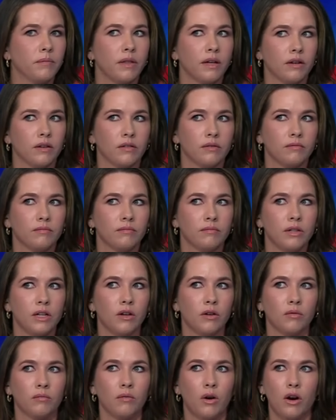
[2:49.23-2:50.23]
That are, you
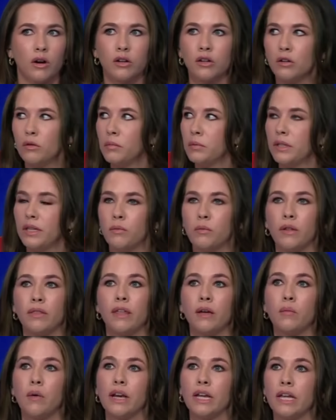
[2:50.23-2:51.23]
know, arguably what
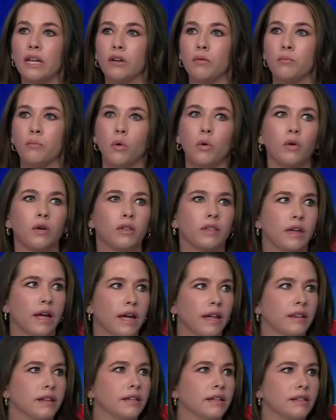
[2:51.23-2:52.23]
they want to hear more
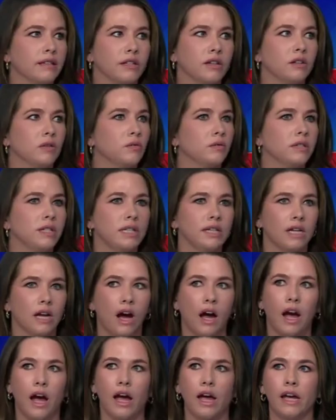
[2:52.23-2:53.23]
than this, you know,
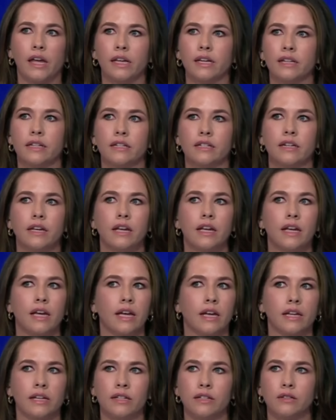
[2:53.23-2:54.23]
DEI
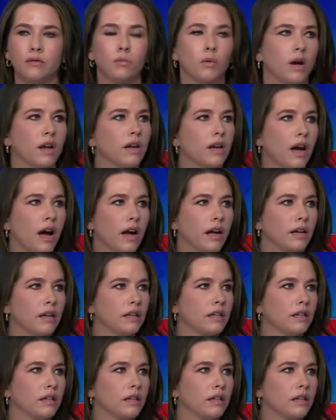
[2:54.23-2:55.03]
and whatnot.